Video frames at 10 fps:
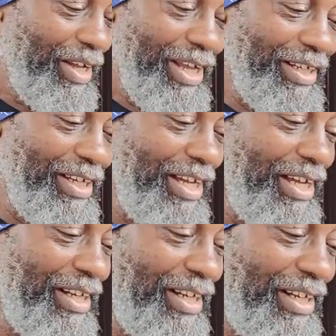And,
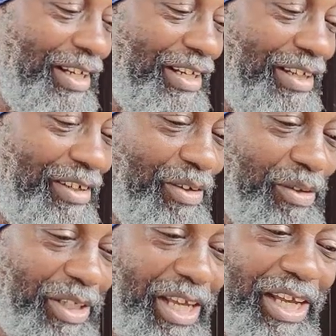and, and, and, you know,
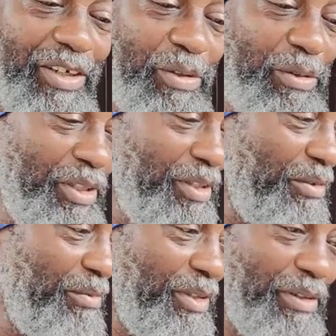the candle and the,
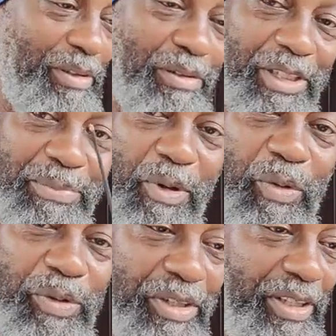and the
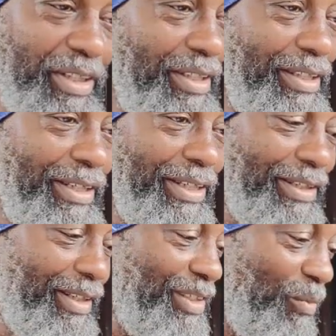smoke
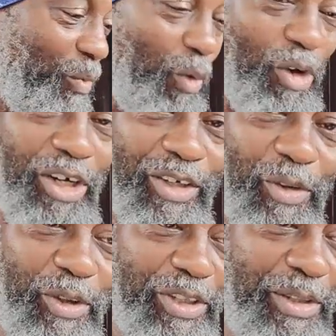and some water
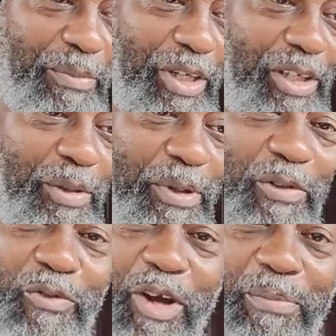or some a uh, little bit
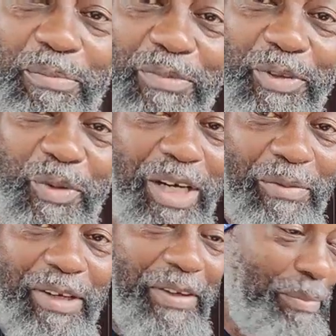of rum or whatever,
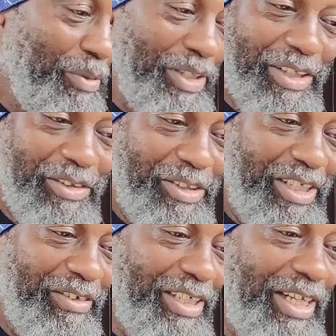whatever they put in, a little
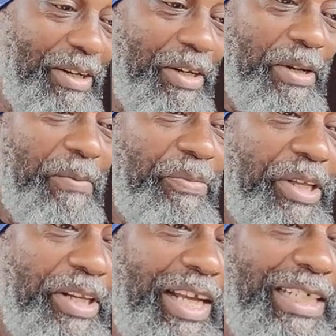thing like that,
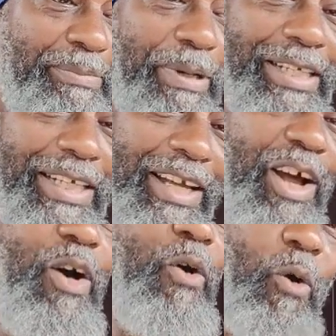then they expect that
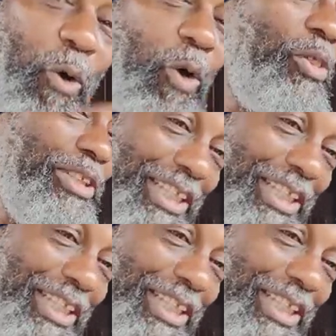all the